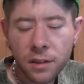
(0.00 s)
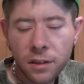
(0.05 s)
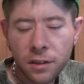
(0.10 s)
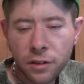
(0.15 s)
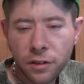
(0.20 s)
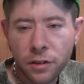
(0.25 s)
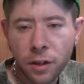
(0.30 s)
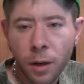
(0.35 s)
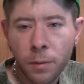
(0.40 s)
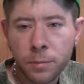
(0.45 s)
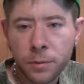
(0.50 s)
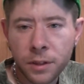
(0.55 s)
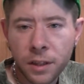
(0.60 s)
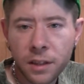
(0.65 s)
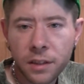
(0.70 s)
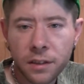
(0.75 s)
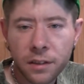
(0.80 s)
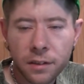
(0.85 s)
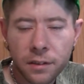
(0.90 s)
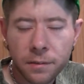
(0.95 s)

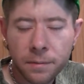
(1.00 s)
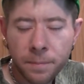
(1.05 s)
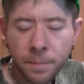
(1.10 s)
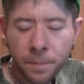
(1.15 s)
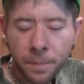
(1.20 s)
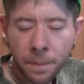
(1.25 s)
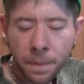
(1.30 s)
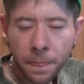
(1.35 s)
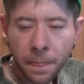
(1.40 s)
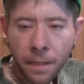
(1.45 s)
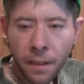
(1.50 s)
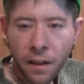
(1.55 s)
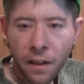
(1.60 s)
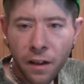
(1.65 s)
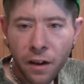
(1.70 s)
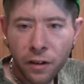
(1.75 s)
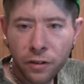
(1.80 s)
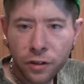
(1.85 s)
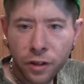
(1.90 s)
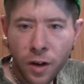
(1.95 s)
subject. And
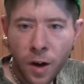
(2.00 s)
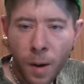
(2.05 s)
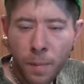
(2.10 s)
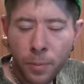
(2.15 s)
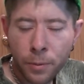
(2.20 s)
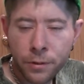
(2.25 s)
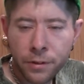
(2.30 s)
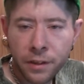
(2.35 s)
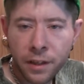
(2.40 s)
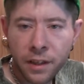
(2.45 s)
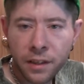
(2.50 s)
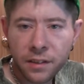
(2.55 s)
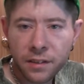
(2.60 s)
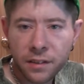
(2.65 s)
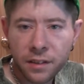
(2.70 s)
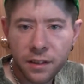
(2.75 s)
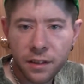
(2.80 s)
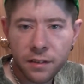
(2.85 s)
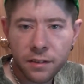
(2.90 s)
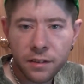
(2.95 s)
there's a couple things
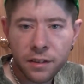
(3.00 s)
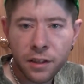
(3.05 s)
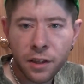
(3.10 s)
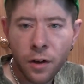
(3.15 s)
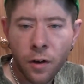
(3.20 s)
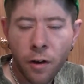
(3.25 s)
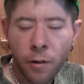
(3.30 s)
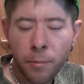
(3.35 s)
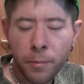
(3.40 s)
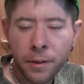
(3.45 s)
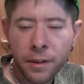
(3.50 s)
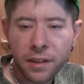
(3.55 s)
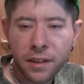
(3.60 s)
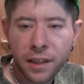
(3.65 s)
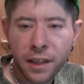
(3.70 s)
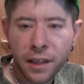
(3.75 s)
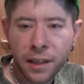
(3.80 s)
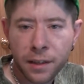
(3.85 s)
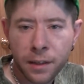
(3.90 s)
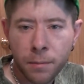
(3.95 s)
that, I've been
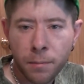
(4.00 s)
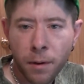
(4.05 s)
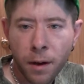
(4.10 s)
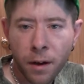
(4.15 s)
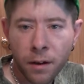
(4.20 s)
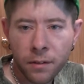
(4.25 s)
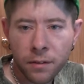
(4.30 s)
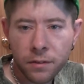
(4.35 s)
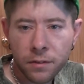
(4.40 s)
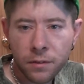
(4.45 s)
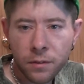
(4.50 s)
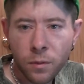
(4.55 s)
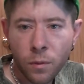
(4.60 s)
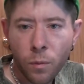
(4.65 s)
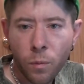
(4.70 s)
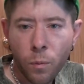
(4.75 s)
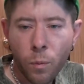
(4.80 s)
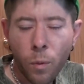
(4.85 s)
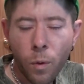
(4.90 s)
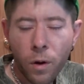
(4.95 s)
thinking about.
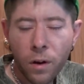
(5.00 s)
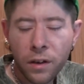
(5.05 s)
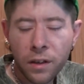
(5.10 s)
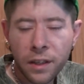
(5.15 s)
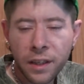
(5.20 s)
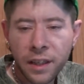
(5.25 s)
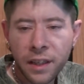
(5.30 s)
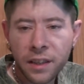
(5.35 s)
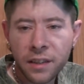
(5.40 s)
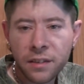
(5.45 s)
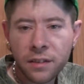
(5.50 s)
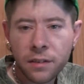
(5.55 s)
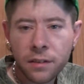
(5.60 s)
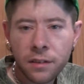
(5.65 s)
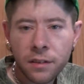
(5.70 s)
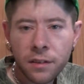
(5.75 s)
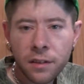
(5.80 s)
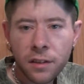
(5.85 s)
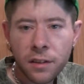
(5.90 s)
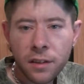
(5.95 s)
One is,
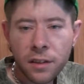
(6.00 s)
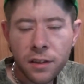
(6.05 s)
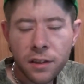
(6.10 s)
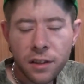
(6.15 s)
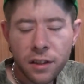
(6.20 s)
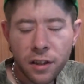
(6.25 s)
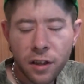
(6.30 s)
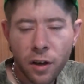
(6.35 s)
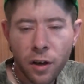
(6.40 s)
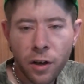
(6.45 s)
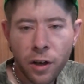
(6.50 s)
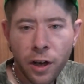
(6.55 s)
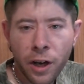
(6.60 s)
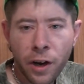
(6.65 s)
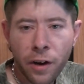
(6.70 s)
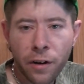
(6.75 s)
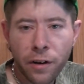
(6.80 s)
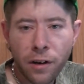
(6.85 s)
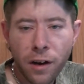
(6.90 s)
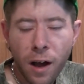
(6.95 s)
you
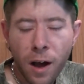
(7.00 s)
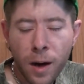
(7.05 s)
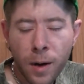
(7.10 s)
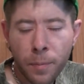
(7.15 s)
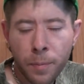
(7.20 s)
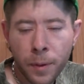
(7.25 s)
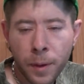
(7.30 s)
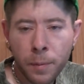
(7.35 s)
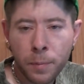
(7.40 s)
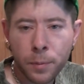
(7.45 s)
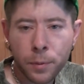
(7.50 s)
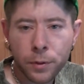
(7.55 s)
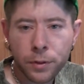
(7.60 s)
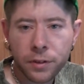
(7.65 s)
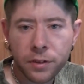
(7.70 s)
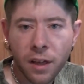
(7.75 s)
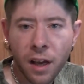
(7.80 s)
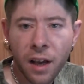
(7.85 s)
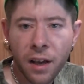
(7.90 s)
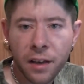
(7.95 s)
hear a lot of people
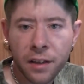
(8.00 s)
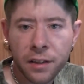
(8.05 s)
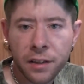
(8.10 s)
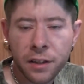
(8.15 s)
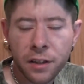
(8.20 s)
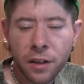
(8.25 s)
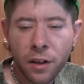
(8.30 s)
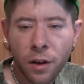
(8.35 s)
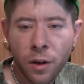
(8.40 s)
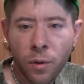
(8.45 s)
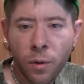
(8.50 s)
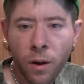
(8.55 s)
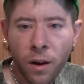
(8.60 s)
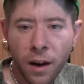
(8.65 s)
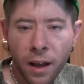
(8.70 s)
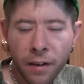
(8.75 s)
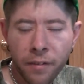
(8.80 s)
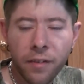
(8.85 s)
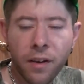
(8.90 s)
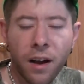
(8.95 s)
saying,
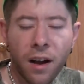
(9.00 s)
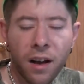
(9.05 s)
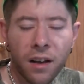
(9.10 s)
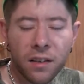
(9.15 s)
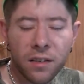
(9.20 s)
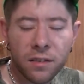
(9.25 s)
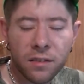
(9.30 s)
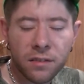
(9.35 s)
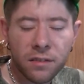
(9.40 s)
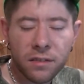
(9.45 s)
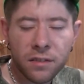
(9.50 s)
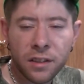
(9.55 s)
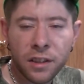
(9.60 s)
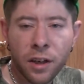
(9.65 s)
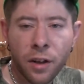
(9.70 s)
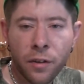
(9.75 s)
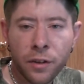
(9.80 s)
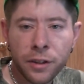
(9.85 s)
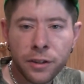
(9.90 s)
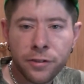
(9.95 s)
well, I've got,
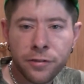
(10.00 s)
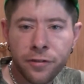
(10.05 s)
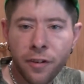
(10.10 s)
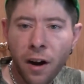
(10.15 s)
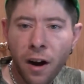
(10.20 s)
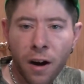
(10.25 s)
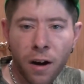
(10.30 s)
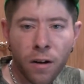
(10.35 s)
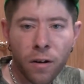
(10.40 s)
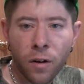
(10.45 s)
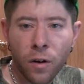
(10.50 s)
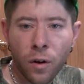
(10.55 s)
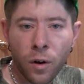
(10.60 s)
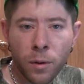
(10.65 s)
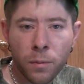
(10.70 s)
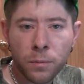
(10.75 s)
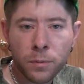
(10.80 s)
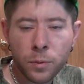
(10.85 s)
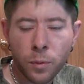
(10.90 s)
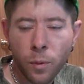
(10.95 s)
these
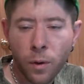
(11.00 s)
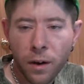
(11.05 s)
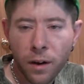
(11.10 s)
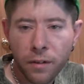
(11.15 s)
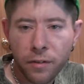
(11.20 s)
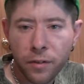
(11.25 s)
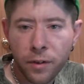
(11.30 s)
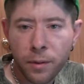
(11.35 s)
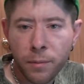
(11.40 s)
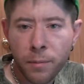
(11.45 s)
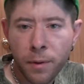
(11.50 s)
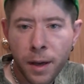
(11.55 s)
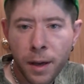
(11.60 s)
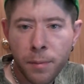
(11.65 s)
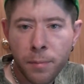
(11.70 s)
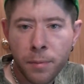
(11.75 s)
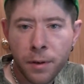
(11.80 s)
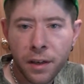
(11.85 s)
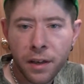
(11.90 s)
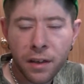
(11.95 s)
firearms, whatever it may
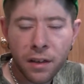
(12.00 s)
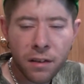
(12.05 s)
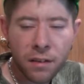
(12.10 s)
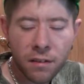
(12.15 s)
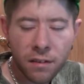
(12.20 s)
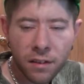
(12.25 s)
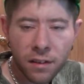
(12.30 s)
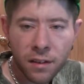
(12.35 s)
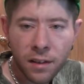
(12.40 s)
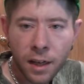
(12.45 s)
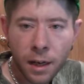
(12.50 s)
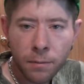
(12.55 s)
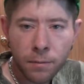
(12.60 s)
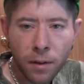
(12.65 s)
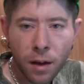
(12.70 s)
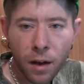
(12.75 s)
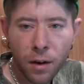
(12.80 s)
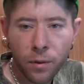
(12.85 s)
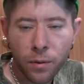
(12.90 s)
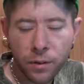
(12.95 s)
be. I'm
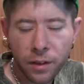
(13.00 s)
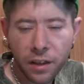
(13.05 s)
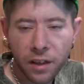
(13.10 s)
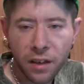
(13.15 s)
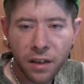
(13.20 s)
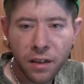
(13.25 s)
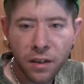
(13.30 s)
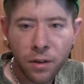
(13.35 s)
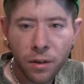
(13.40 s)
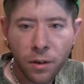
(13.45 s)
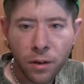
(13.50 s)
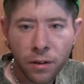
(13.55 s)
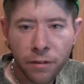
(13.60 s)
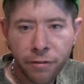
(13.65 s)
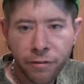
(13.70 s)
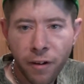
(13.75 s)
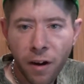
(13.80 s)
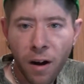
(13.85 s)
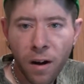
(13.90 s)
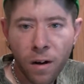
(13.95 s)
not going to get into a
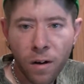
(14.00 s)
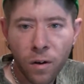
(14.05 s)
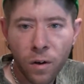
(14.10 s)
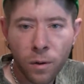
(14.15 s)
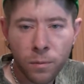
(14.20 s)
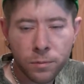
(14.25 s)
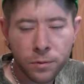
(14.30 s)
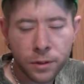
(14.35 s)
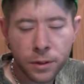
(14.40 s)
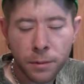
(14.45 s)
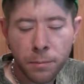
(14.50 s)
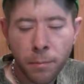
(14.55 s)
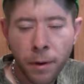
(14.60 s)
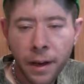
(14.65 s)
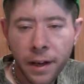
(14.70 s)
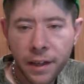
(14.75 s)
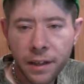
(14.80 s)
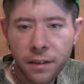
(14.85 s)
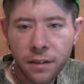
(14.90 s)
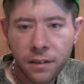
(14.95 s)
firearms
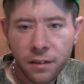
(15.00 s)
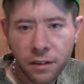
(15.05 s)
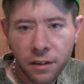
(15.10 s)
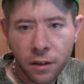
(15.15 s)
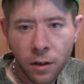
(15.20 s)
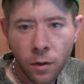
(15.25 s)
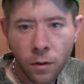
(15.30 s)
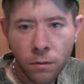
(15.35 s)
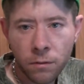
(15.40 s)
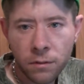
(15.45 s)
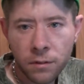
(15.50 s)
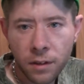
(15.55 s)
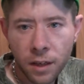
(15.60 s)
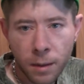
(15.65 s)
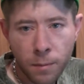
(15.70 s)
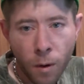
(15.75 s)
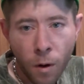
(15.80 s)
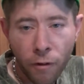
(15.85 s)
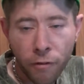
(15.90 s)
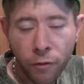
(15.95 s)
debate, I'm
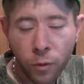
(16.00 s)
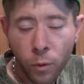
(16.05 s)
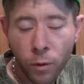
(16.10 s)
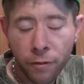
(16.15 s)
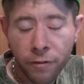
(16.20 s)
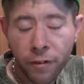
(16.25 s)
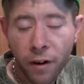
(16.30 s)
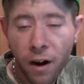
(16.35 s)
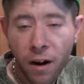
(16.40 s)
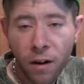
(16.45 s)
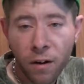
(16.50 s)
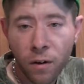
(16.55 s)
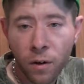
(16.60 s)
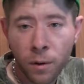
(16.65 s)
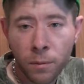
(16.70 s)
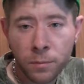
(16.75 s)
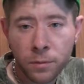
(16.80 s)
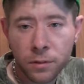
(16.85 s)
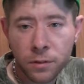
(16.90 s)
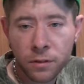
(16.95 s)
all for
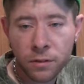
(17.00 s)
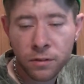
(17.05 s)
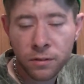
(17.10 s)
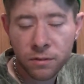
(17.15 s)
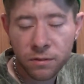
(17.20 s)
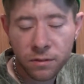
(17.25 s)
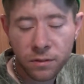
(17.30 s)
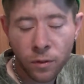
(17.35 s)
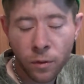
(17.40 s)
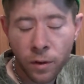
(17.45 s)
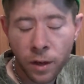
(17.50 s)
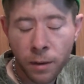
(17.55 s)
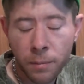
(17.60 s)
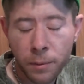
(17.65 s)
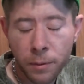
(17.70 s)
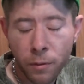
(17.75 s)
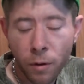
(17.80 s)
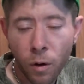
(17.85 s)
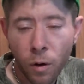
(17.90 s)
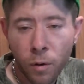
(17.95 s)
firearms, don't get
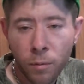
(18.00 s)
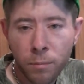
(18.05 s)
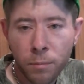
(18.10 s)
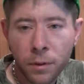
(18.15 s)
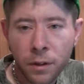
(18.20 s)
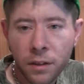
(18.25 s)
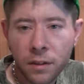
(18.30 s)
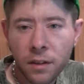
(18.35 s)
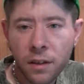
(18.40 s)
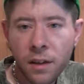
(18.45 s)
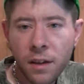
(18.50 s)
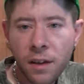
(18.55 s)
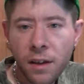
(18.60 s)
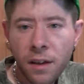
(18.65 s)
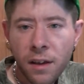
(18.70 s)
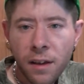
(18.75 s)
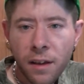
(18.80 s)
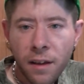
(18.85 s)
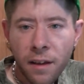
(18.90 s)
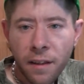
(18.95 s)
me wrong, but
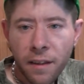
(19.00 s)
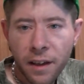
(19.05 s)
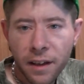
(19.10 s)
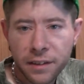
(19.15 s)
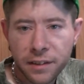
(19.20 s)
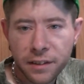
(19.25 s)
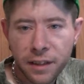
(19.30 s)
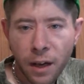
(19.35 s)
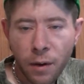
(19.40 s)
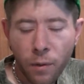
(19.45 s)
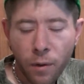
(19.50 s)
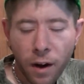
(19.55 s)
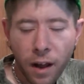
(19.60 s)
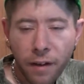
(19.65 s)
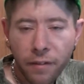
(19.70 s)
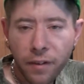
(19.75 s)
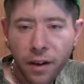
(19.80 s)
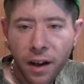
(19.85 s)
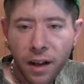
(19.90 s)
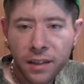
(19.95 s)
they say, well,
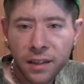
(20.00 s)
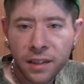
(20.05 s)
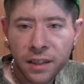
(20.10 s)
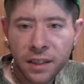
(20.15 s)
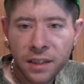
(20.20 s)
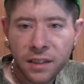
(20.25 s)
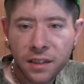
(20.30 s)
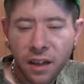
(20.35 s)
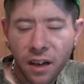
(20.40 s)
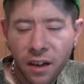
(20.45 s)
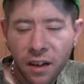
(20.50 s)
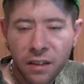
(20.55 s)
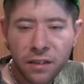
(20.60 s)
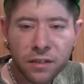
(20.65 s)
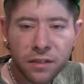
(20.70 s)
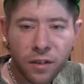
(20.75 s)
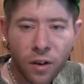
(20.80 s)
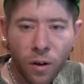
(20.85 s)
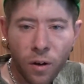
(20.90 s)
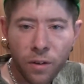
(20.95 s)
I've got these
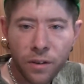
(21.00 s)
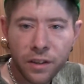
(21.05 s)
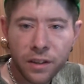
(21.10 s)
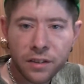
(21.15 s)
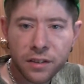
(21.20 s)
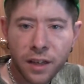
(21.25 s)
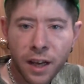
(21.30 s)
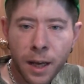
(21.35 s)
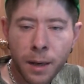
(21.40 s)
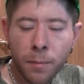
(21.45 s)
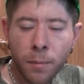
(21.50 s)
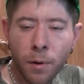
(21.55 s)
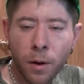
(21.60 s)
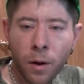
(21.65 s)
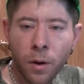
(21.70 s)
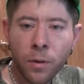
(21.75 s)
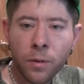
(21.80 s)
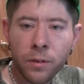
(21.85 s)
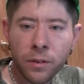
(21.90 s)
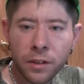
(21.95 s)
guns and all this
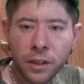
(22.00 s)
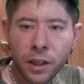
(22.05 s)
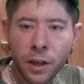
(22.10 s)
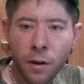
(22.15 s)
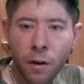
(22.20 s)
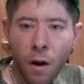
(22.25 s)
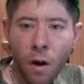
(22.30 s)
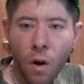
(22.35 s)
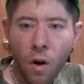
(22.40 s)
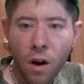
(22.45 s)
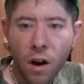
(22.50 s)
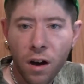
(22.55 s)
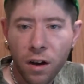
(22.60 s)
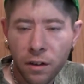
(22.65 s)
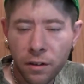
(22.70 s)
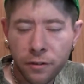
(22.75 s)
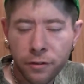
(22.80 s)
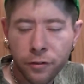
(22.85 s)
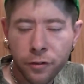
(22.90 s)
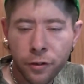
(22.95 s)
ammo, and, I'll
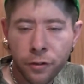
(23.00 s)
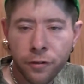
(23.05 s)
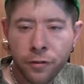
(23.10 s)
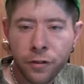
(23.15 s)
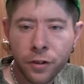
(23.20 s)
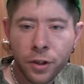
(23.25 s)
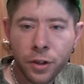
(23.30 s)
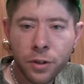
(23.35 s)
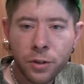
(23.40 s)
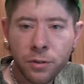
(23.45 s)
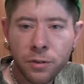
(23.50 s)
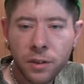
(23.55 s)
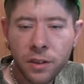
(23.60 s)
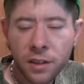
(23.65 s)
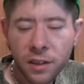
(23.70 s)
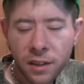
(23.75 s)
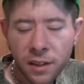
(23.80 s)
hunt for food,